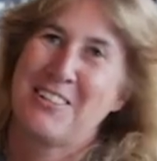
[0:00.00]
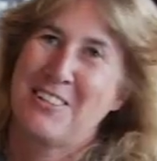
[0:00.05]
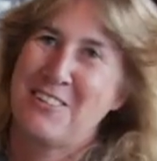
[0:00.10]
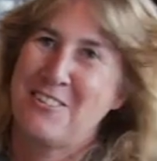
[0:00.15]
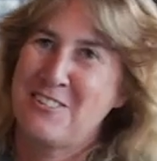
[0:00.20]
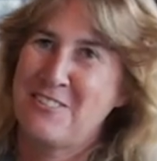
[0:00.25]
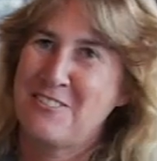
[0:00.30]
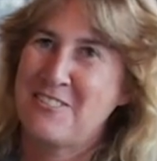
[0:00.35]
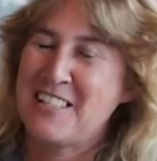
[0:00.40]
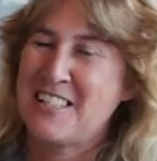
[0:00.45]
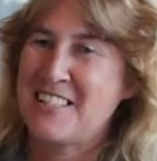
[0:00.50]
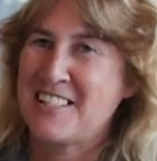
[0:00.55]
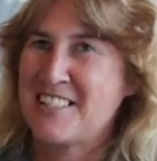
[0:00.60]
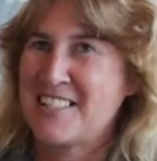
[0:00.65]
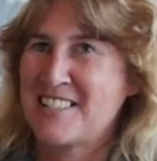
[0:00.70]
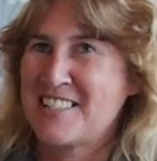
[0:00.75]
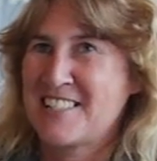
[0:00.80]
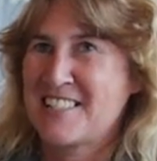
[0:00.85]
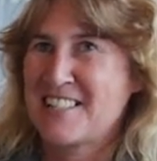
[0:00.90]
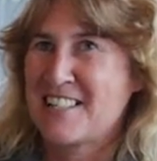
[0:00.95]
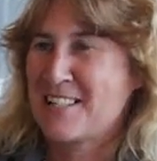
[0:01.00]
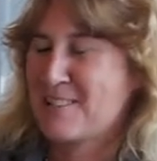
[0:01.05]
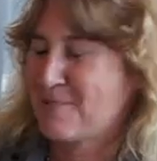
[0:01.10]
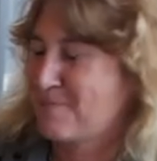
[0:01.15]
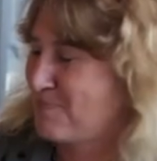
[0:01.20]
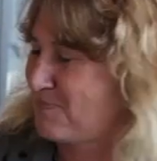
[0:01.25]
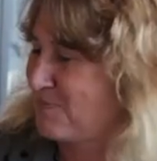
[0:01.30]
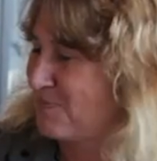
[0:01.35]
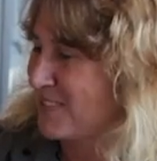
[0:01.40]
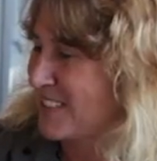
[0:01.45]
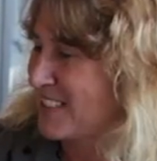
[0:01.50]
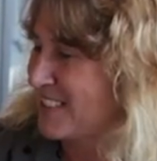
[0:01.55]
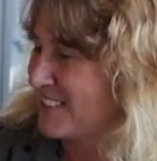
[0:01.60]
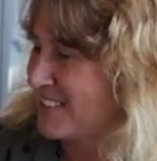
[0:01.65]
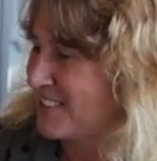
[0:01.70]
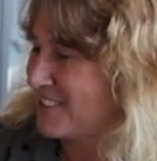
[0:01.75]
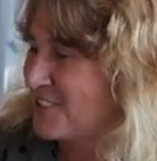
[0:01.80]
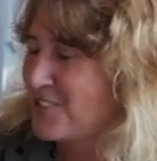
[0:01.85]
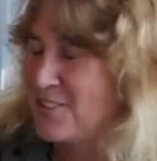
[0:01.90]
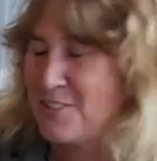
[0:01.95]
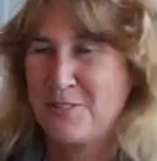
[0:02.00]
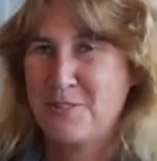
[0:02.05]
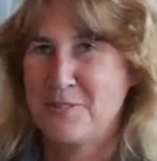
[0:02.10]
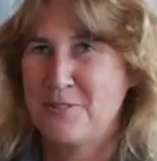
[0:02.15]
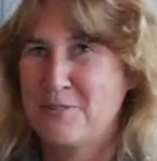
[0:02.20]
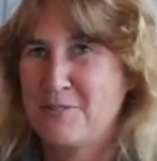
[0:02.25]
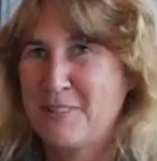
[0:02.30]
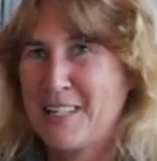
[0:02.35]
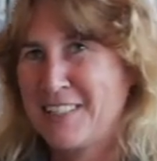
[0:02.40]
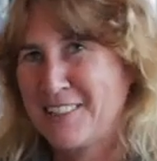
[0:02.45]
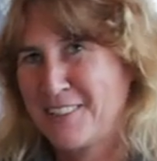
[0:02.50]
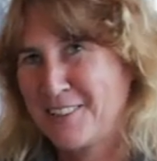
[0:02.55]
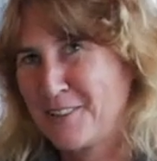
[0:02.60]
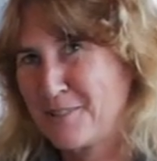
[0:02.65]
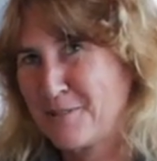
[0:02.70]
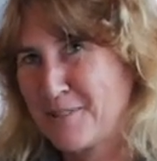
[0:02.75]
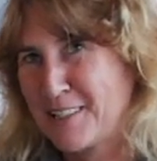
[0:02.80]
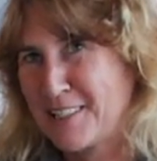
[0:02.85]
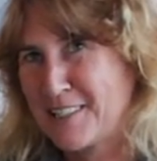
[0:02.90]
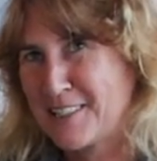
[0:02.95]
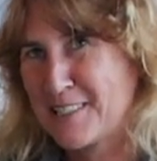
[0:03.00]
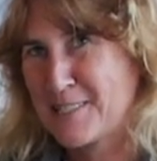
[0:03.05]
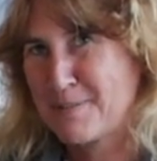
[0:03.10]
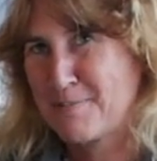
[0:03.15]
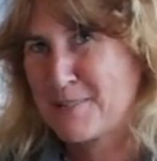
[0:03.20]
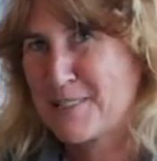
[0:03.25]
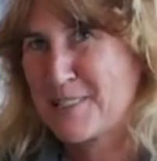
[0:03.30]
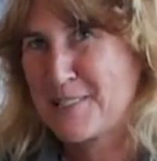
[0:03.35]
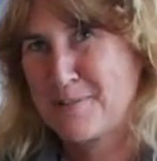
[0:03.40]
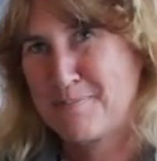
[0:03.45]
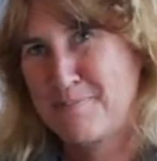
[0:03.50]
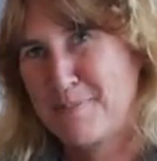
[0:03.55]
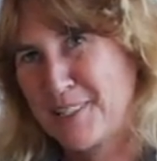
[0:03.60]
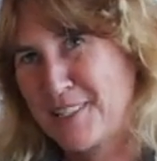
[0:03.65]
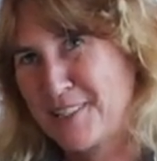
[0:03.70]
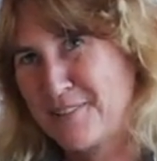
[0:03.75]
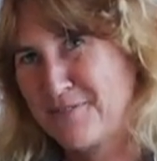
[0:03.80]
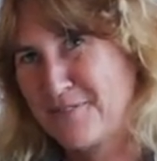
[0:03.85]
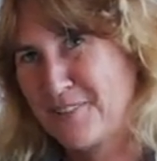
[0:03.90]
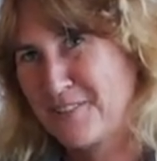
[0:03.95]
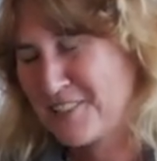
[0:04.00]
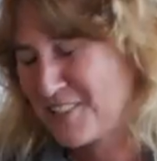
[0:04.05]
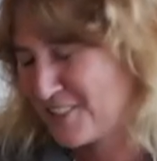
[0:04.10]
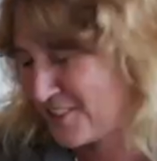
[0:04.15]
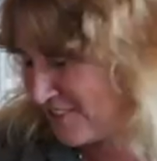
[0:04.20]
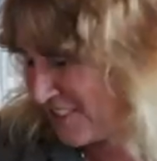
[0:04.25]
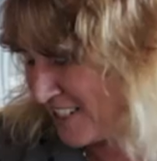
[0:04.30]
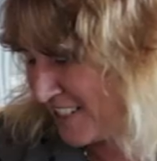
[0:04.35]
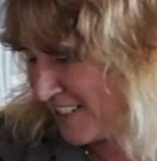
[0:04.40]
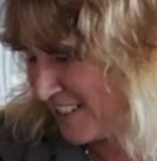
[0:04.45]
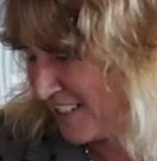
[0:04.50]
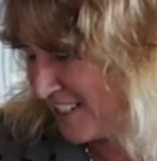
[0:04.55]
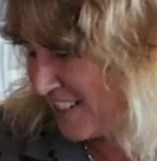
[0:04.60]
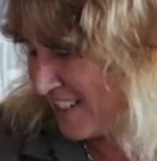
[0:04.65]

who is um, the new Hello Koala sponsored by Forestry.